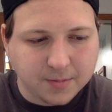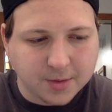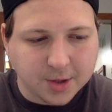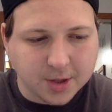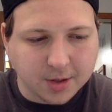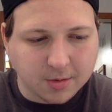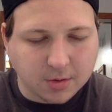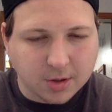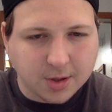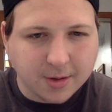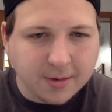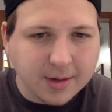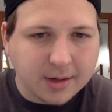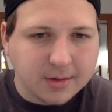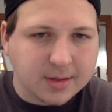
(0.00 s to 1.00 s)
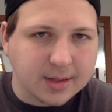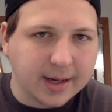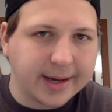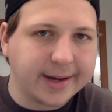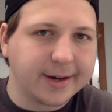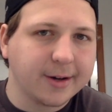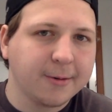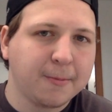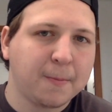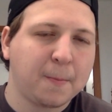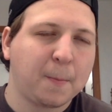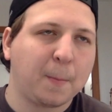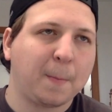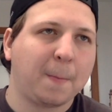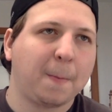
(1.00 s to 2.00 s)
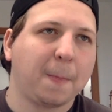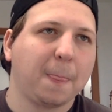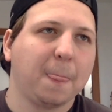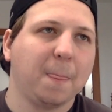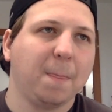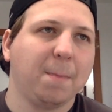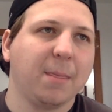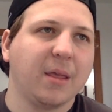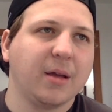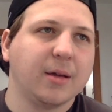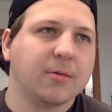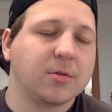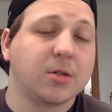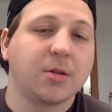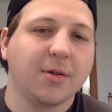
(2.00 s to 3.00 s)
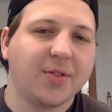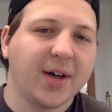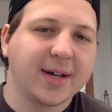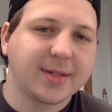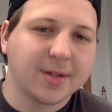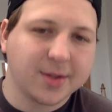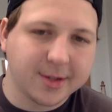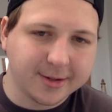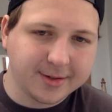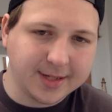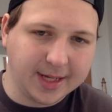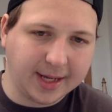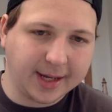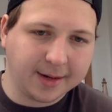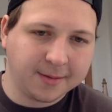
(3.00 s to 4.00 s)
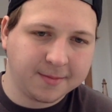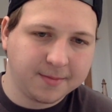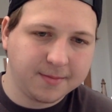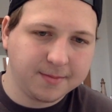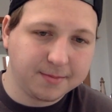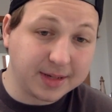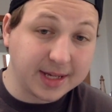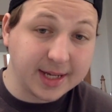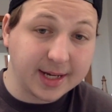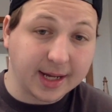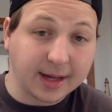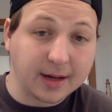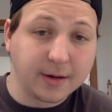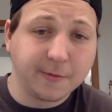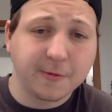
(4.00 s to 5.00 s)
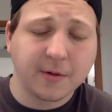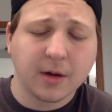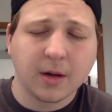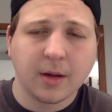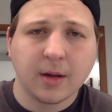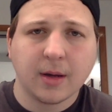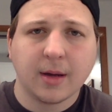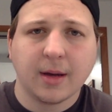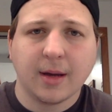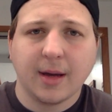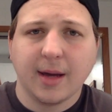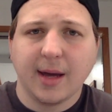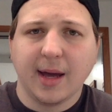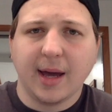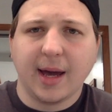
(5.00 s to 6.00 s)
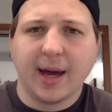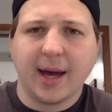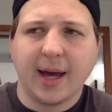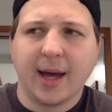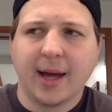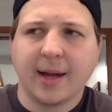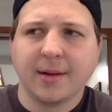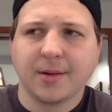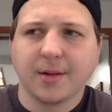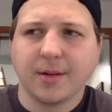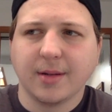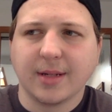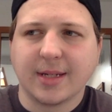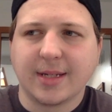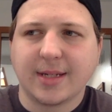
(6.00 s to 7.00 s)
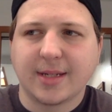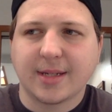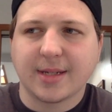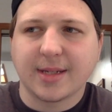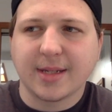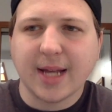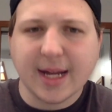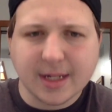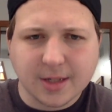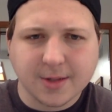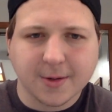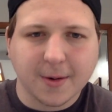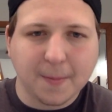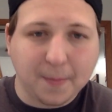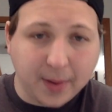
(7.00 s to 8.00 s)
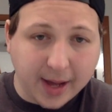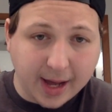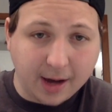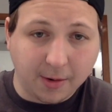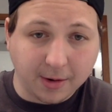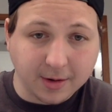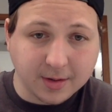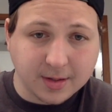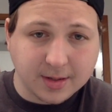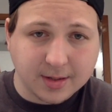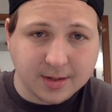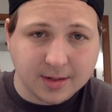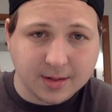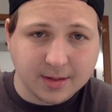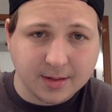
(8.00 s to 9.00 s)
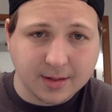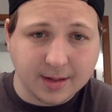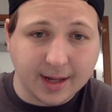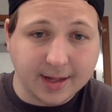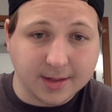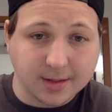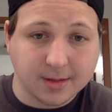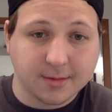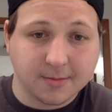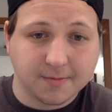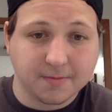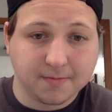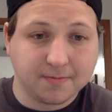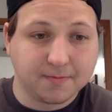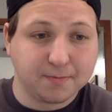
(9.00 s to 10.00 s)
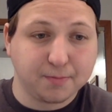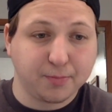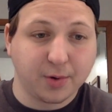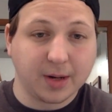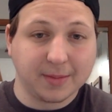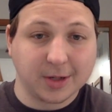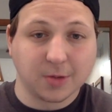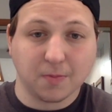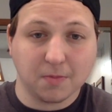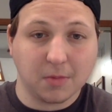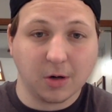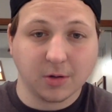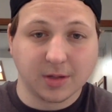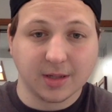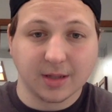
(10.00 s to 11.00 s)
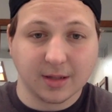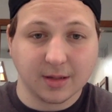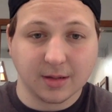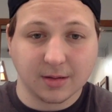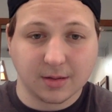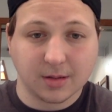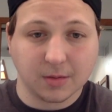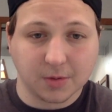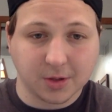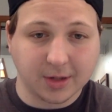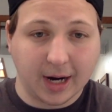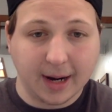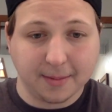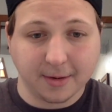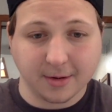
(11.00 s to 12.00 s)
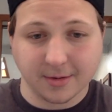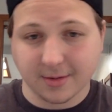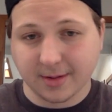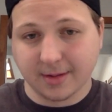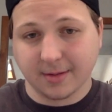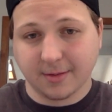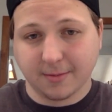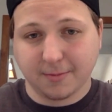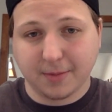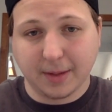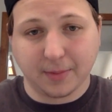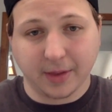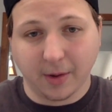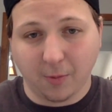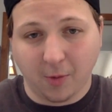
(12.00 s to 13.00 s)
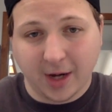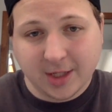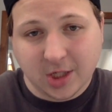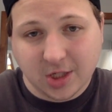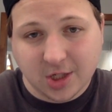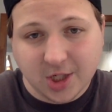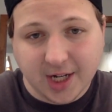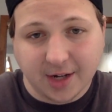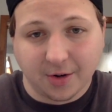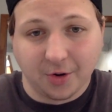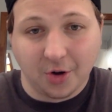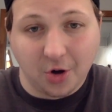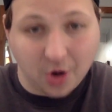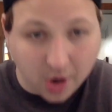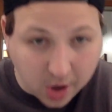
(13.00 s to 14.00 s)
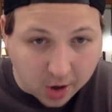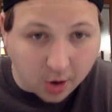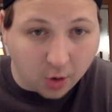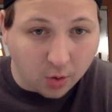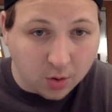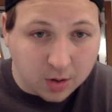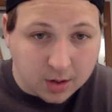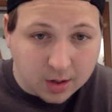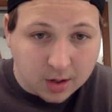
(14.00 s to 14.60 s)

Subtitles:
So 2 years later, it was 2013, beginning of, and Daystorm Powers, as pretty much most of the subscribers and people that watch this channel know,